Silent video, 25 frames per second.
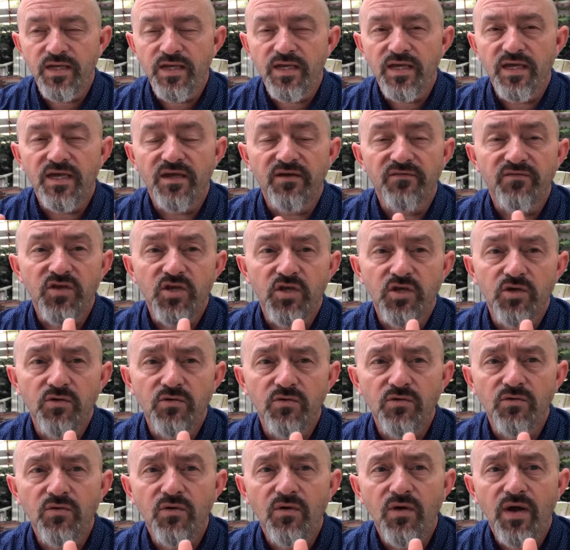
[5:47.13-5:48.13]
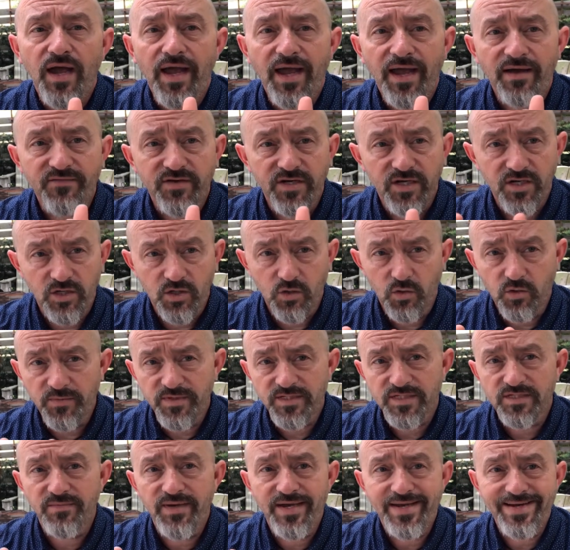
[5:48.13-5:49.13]
If you have an
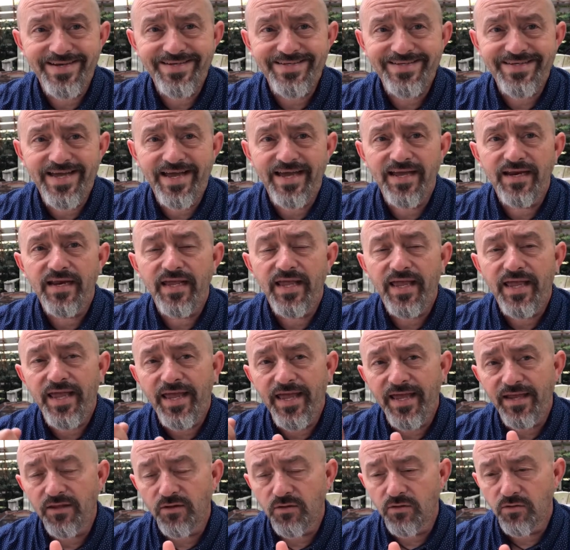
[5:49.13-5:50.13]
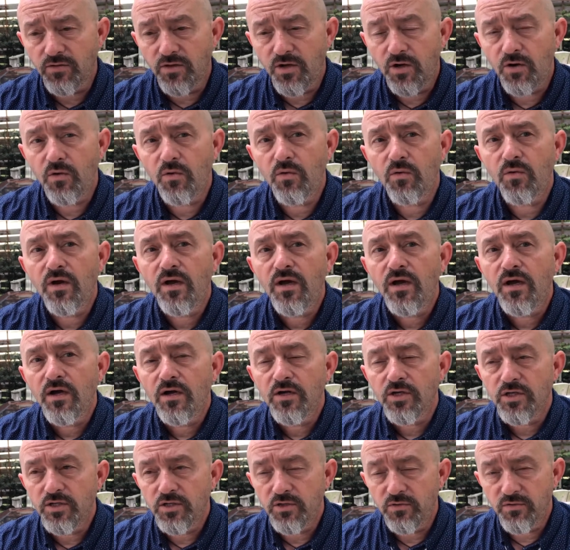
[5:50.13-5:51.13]
enormous amount of debt and low
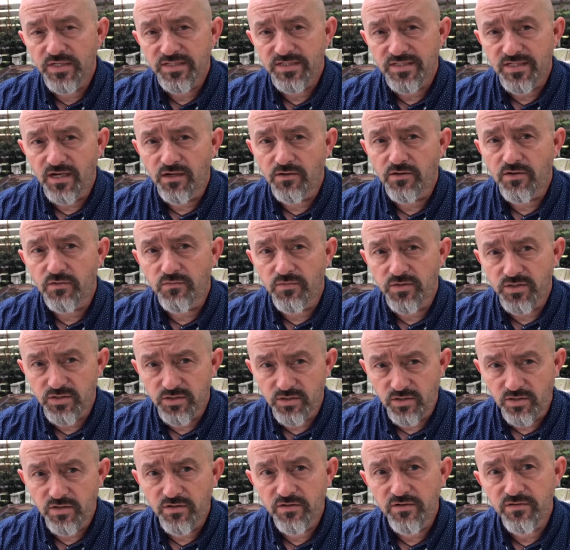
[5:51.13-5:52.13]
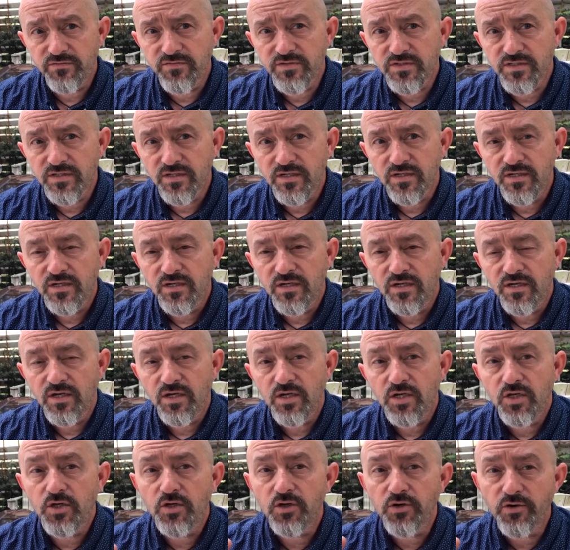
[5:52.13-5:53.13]
U S dollar reserves,
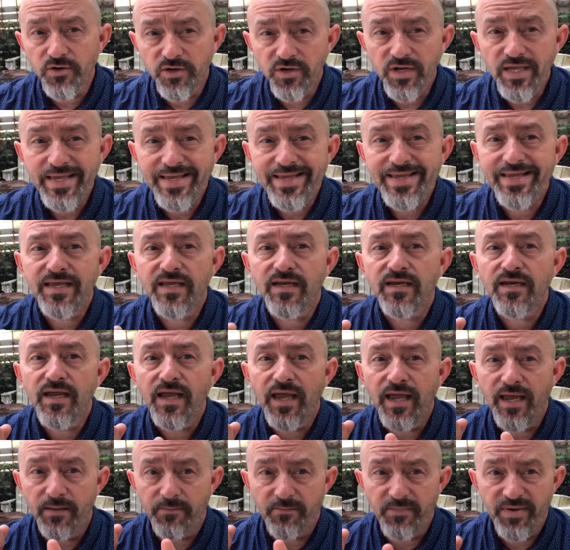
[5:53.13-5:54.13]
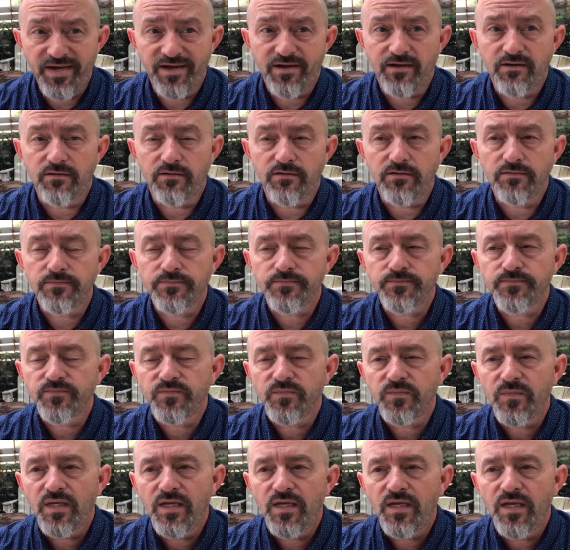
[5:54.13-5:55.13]
you're in a pickle.
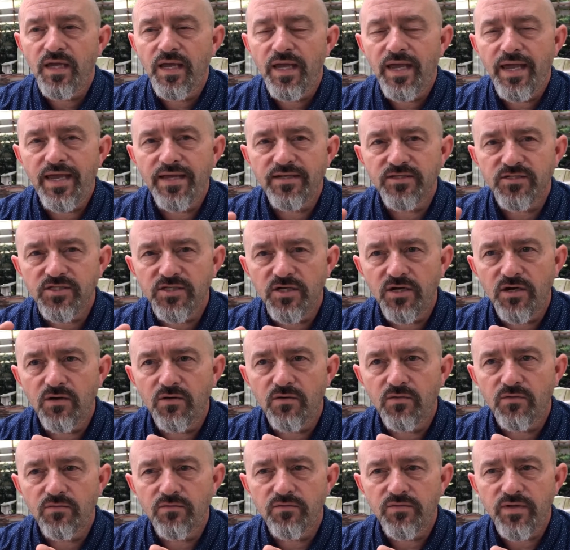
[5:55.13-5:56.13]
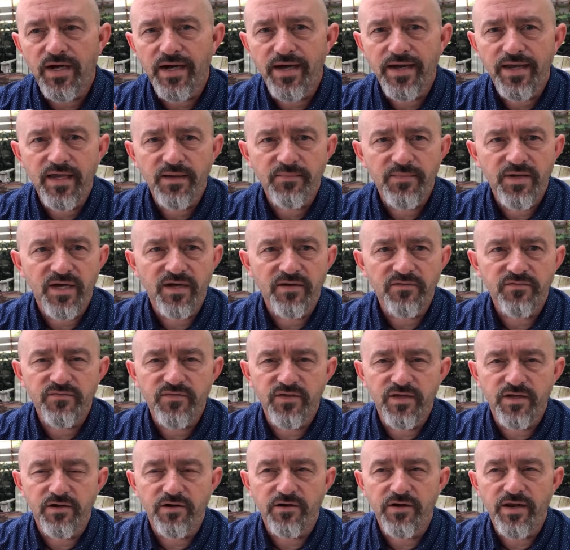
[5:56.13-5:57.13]
And so the I M F,
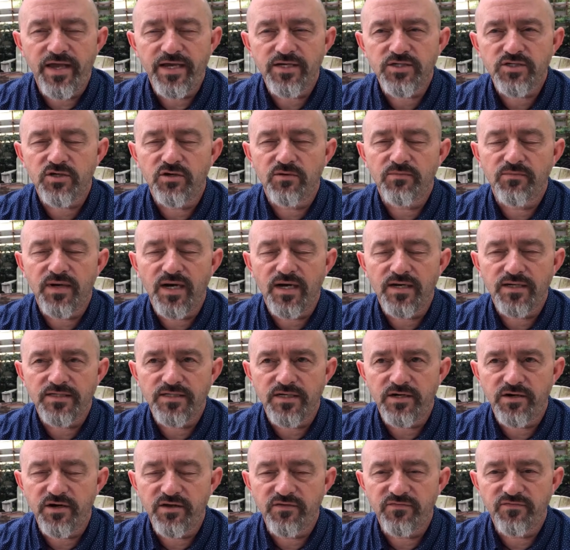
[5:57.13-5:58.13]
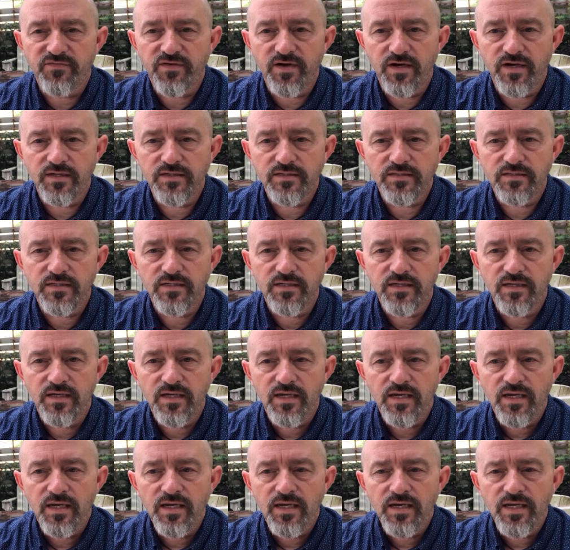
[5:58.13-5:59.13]
the International Monetary Fund,
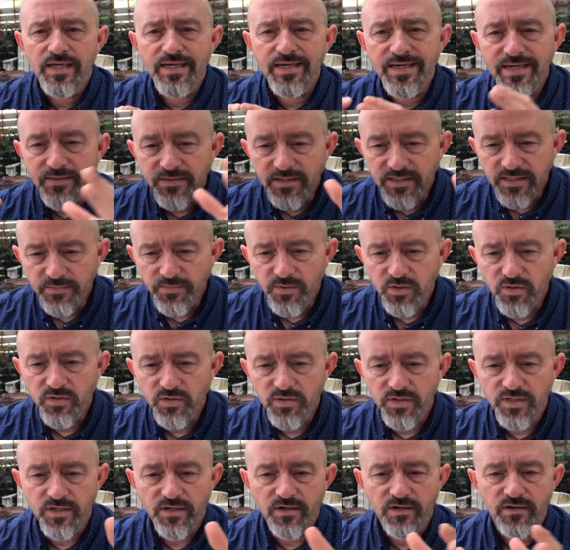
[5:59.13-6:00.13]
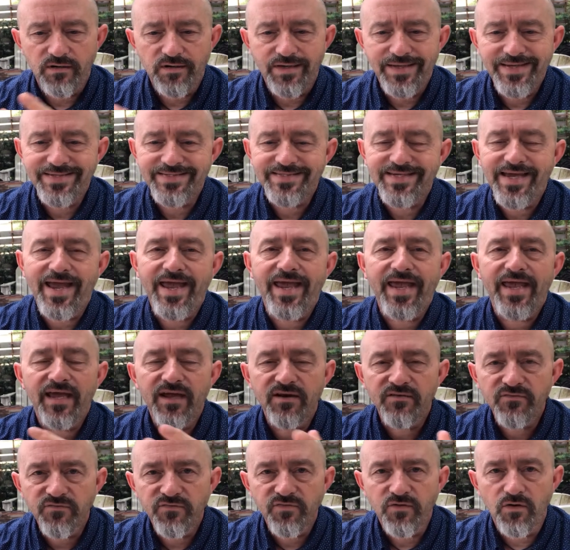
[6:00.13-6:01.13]
in a typical year gets a
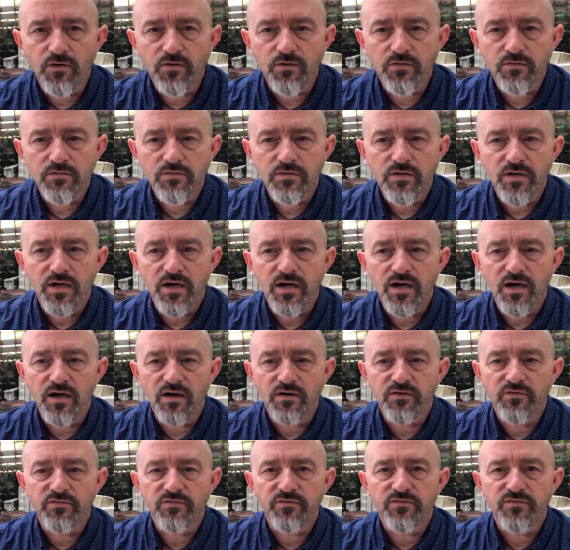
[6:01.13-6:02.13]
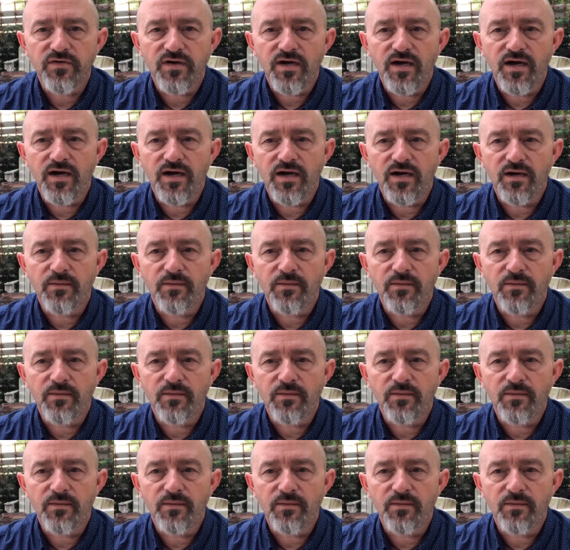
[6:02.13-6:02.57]
handful of uh,